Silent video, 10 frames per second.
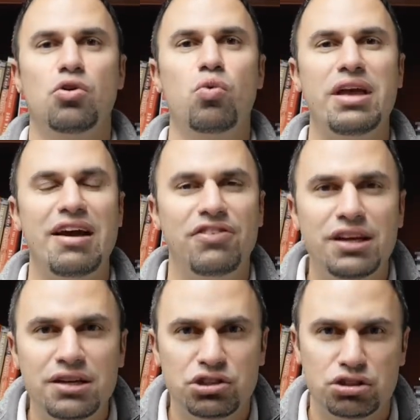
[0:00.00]
we have
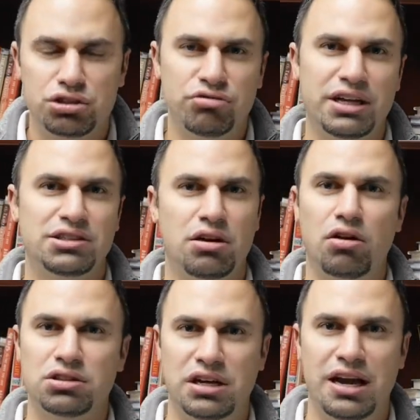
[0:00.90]
interest rates at
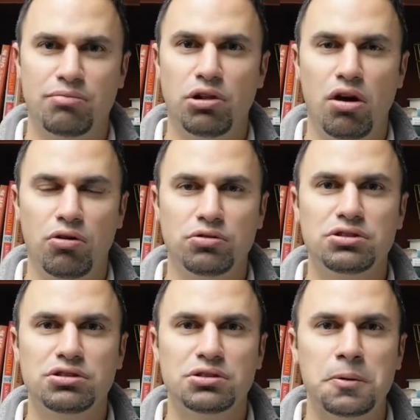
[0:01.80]
all-time
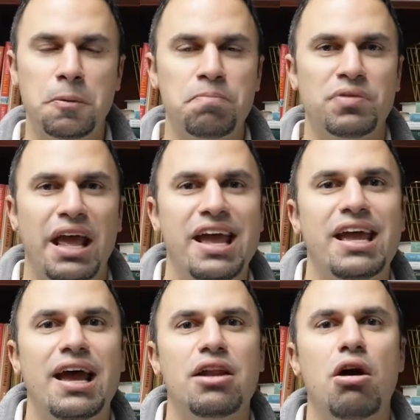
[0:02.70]
lows,
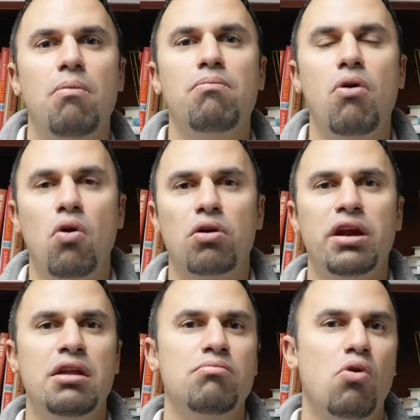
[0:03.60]
and
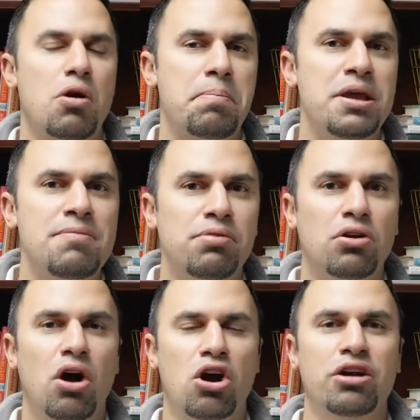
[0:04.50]
more
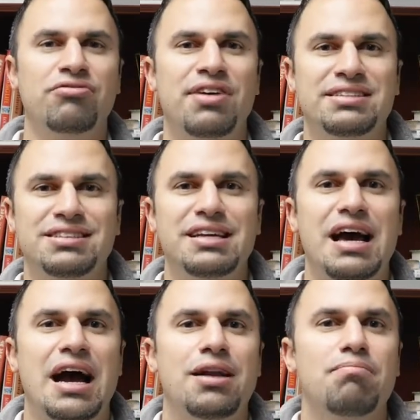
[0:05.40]
people are investing
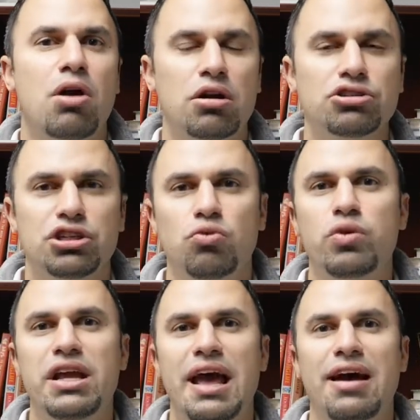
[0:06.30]
on margin.
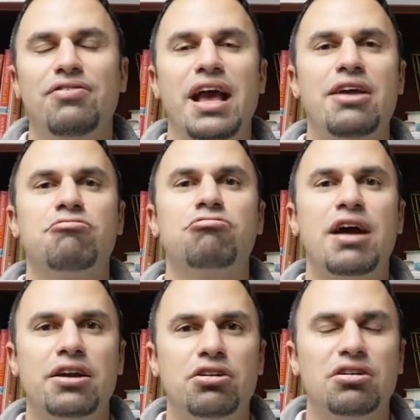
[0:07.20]
We have a
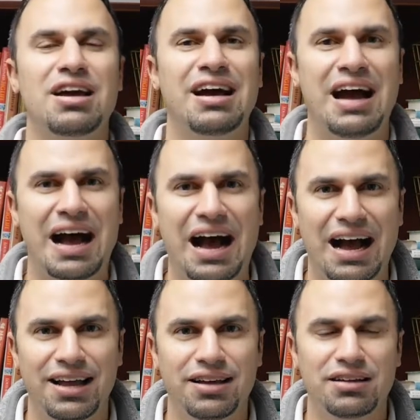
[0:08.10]
record
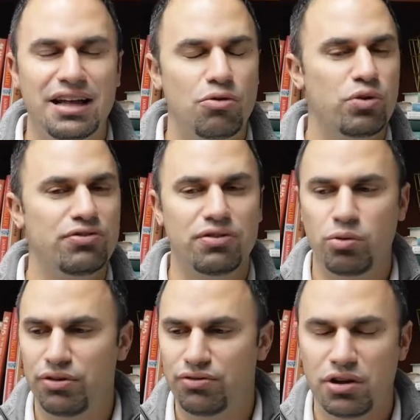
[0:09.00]
high.
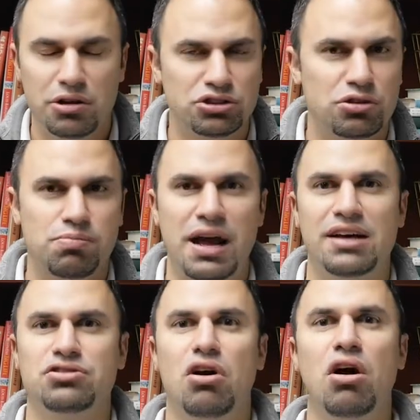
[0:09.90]
We've
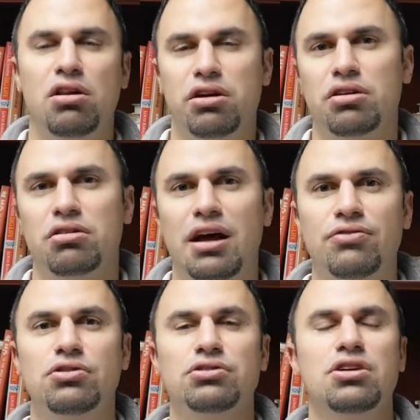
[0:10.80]
surpassed all other
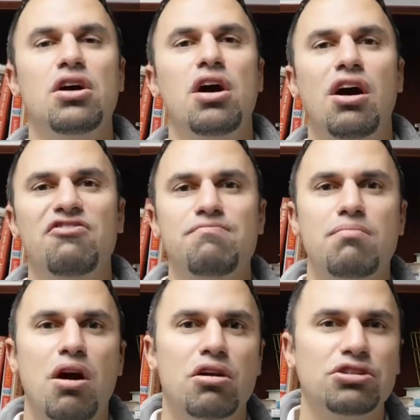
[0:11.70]
levels of
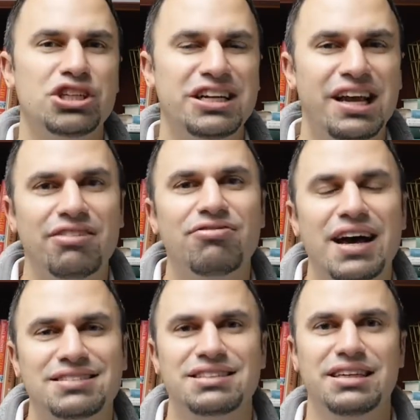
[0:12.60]
margin
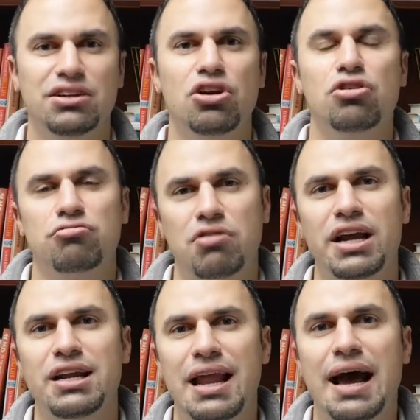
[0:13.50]
investing
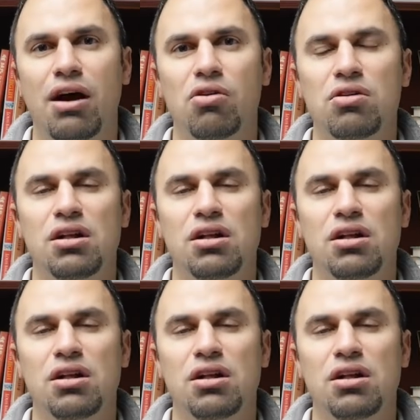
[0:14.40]
right now.